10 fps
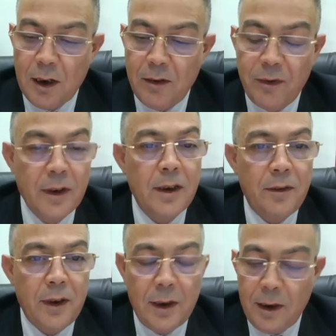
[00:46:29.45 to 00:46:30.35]
which is a
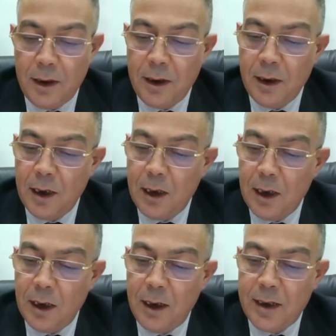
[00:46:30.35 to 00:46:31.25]
huge challenge for
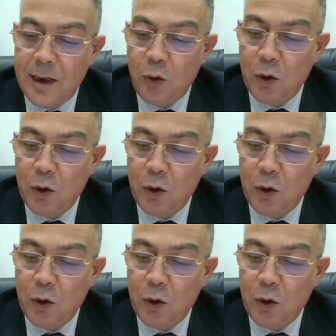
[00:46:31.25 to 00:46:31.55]
me,